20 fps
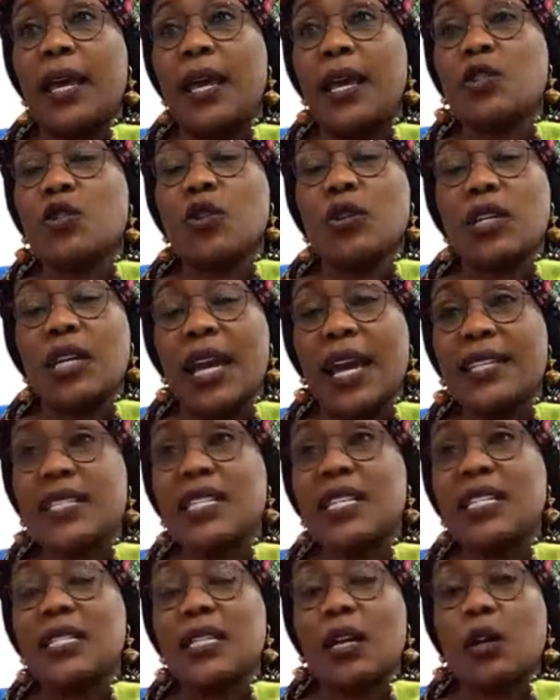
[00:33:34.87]
So yes,
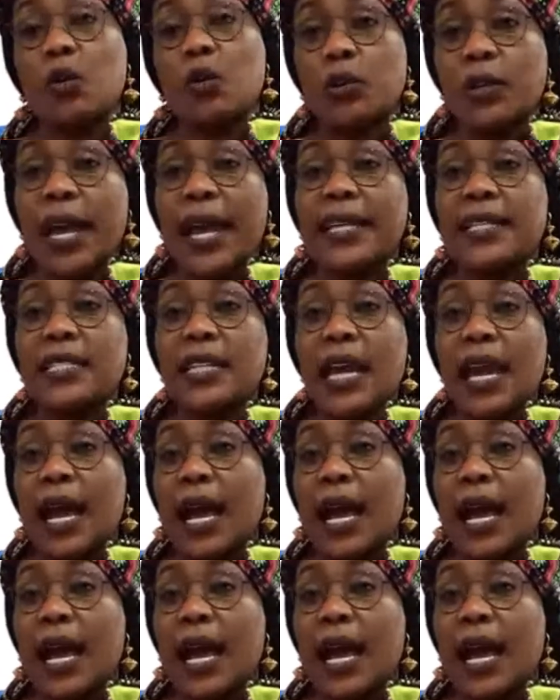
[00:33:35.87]
it's a good idea,